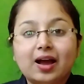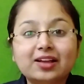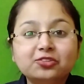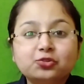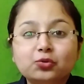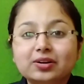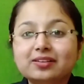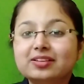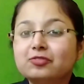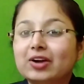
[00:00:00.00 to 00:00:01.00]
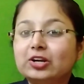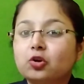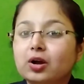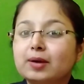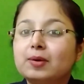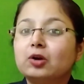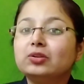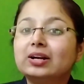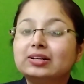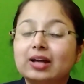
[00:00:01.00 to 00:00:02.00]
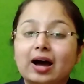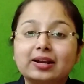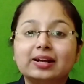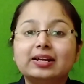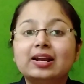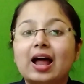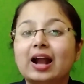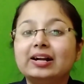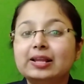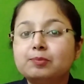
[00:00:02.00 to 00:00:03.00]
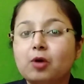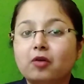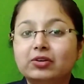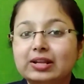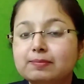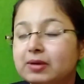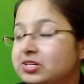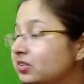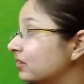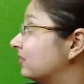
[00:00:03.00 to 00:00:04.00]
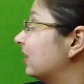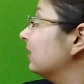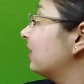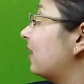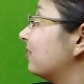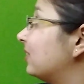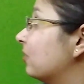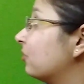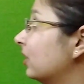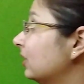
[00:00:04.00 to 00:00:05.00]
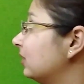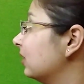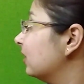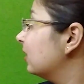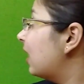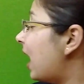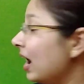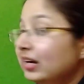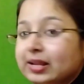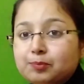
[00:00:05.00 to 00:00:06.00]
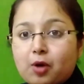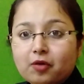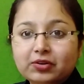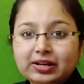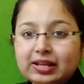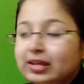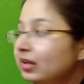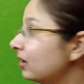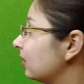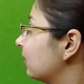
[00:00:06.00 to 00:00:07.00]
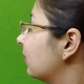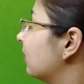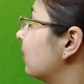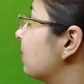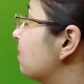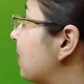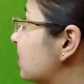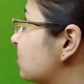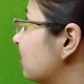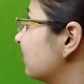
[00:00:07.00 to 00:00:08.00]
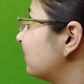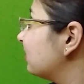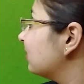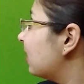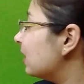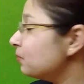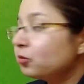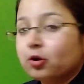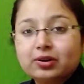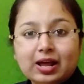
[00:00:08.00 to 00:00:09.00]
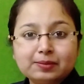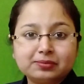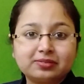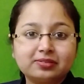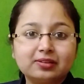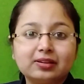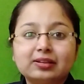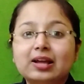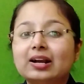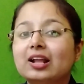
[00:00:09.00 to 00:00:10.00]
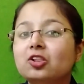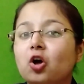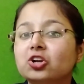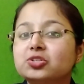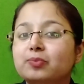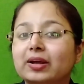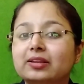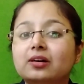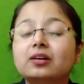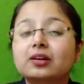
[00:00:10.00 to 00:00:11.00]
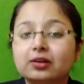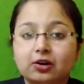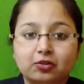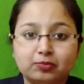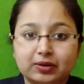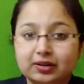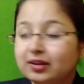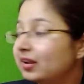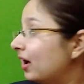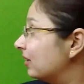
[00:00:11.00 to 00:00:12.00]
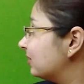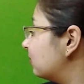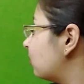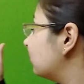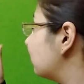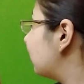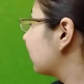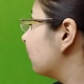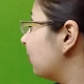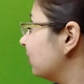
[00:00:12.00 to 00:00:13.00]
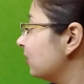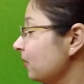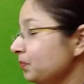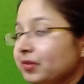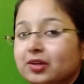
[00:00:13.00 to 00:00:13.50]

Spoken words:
And students, if I talk about the targeted anti-poverty measures, then there are several anti-poverty measures and programs that are launched by the government, and some of them are given here.